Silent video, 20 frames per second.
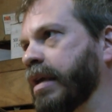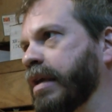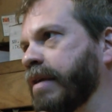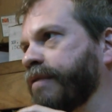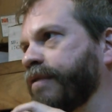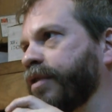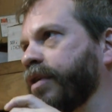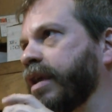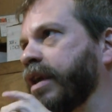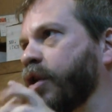
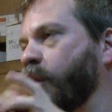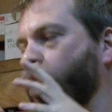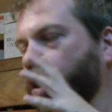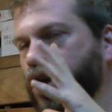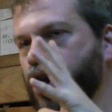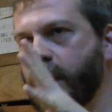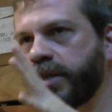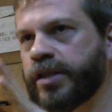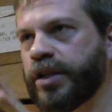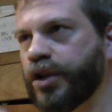even in
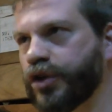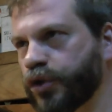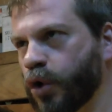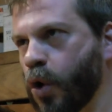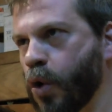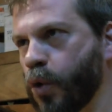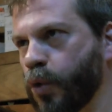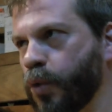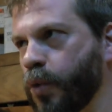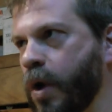organized in his
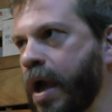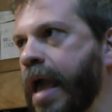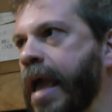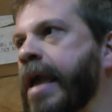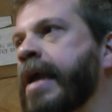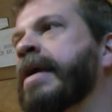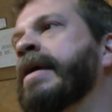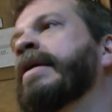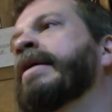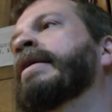own
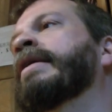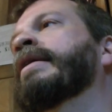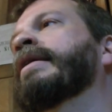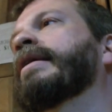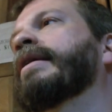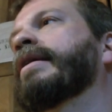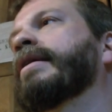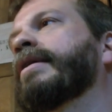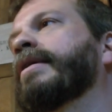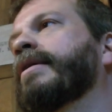way,
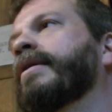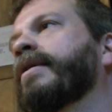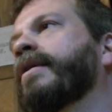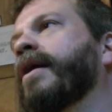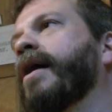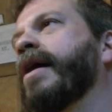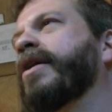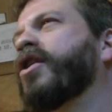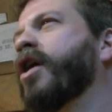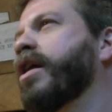
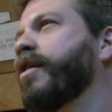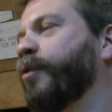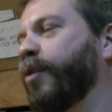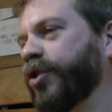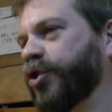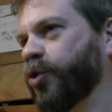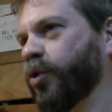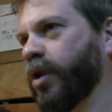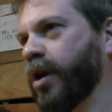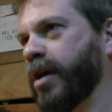I kind of
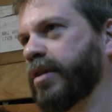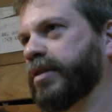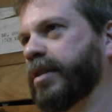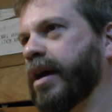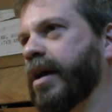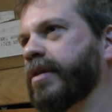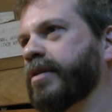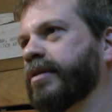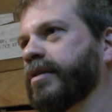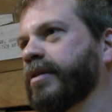ritualized
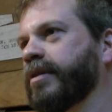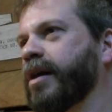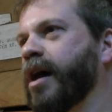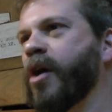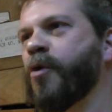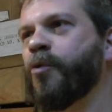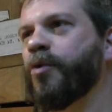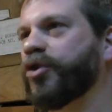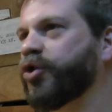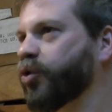that.
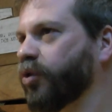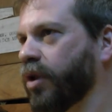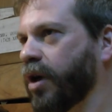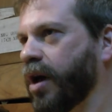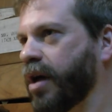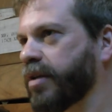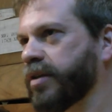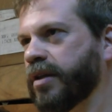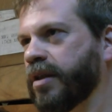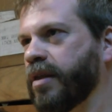I
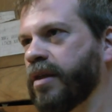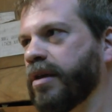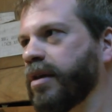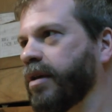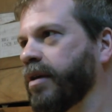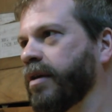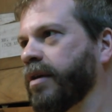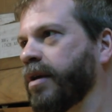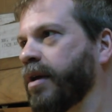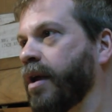ritualized
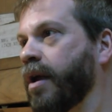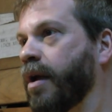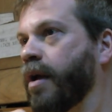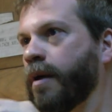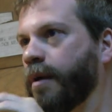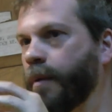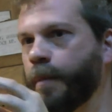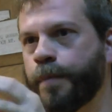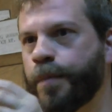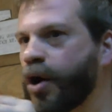the
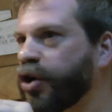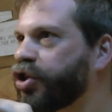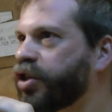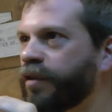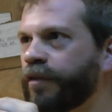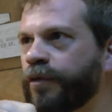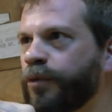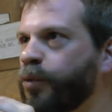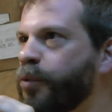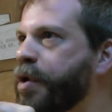bunch
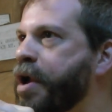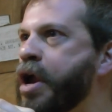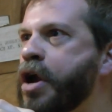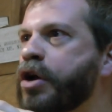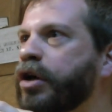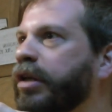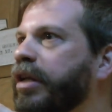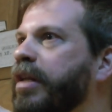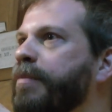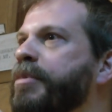of
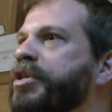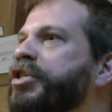weird little